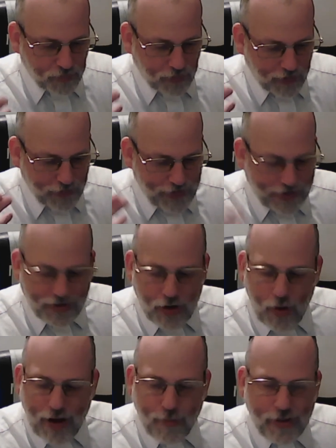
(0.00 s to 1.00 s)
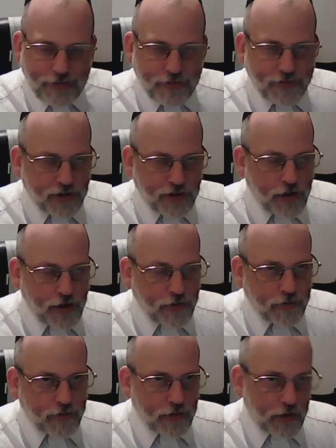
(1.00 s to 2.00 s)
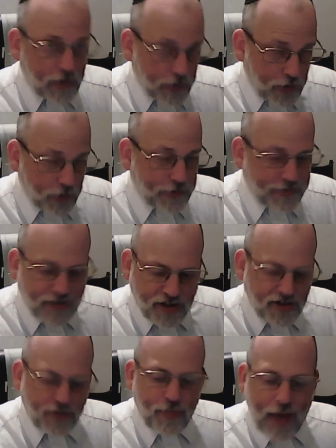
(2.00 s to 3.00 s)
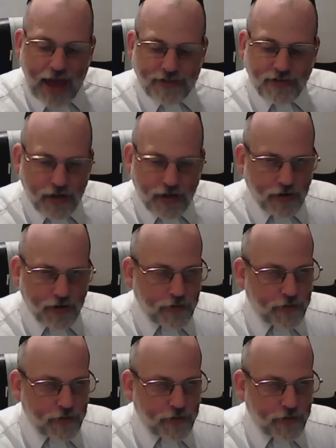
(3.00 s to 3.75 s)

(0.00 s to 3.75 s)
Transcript: that can know how to make decisions, good decisions, bad decisions,